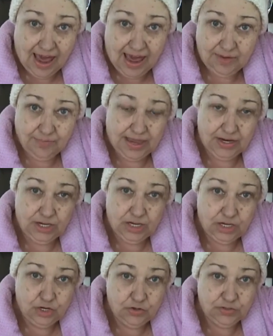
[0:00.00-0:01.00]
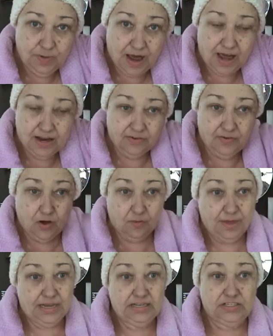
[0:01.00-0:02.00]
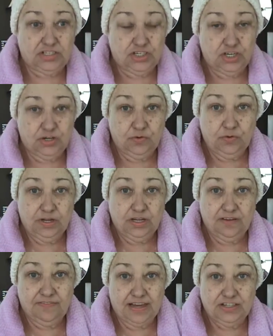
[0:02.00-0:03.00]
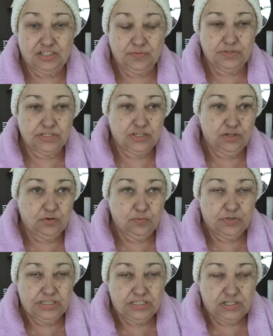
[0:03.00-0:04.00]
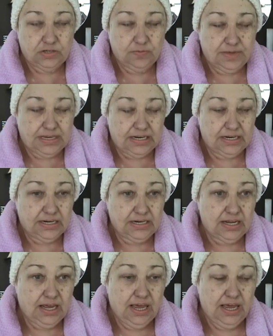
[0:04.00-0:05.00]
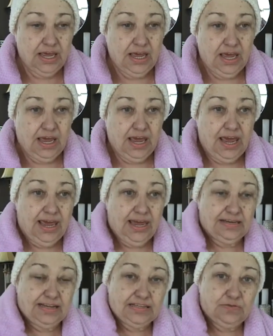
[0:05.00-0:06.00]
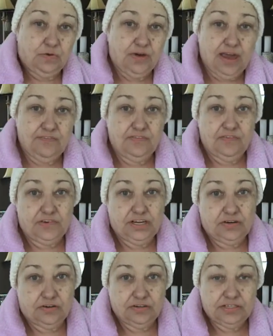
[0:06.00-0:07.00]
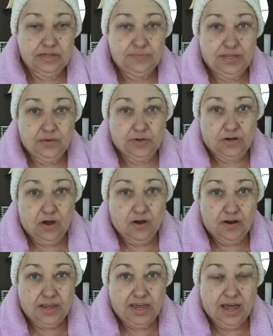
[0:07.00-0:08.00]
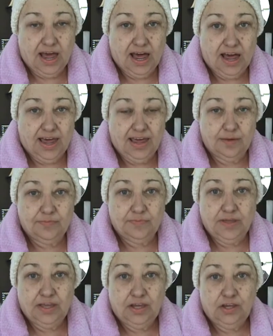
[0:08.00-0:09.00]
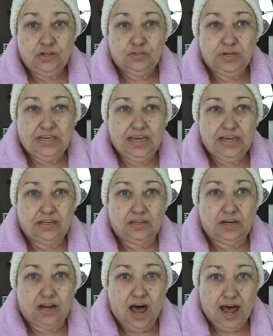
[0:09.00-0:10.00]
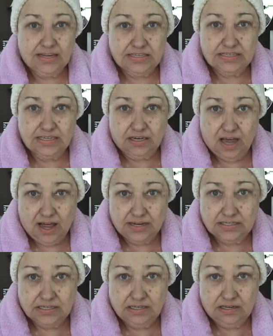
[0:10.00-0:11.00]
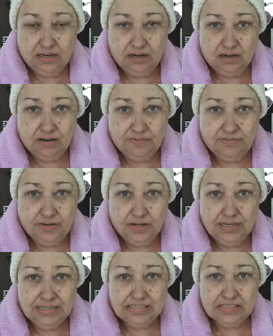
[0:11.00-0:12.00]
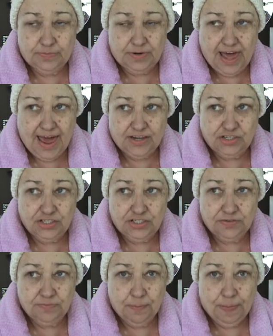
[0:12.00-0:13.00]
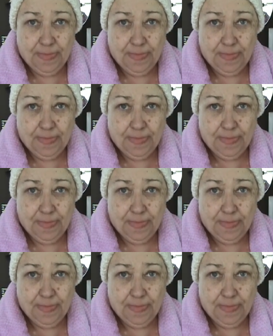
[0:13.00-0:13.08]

had made a huge pot of homemade stew, vegetable soup with stew meat in it, and that's what we're having for dinner, something real hearty. I am drinking lots and lots of Splash